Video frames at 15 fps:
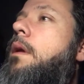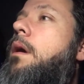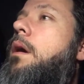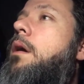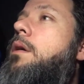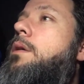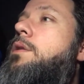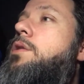
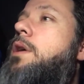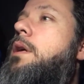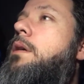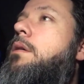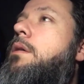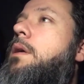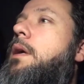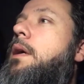oh, it
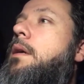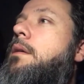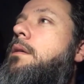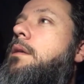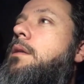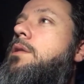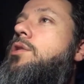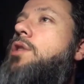changed. Okay,
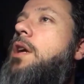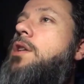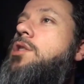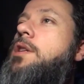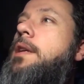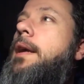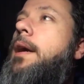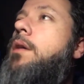it's
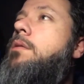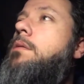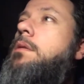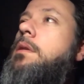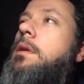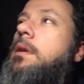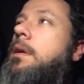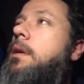changing now.
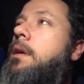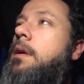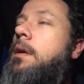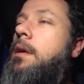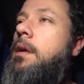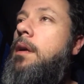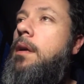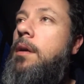
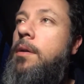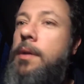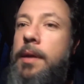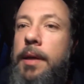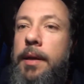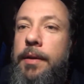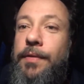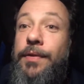
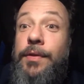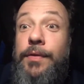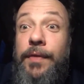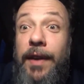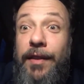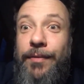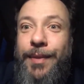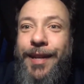Okay, for
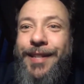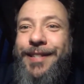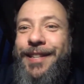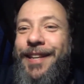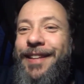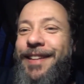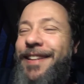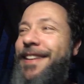5 minutes
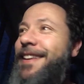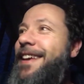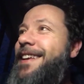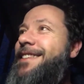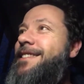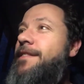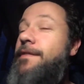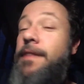in,
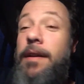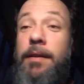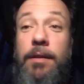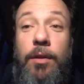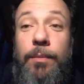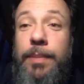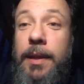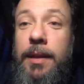yes,
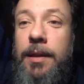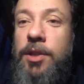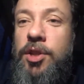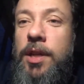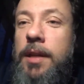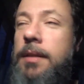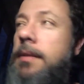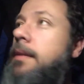completely
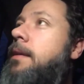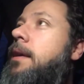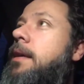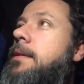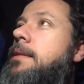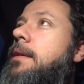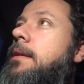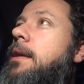shit
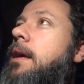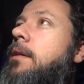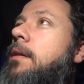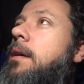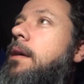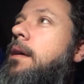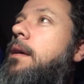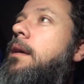until now.
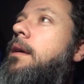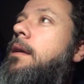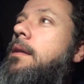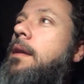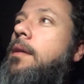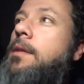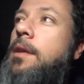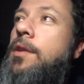
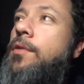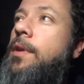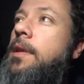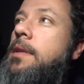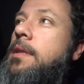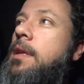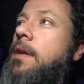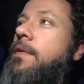Now the
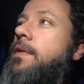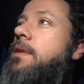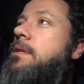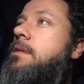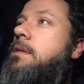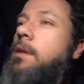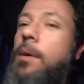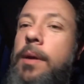green stuff
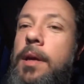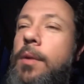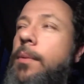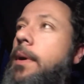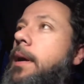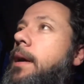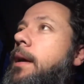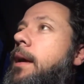is going
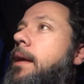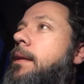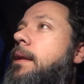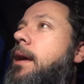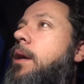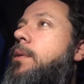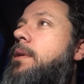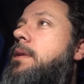away, and
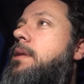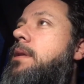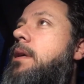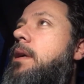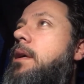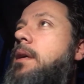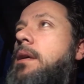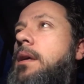now we
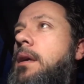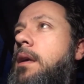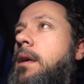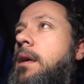see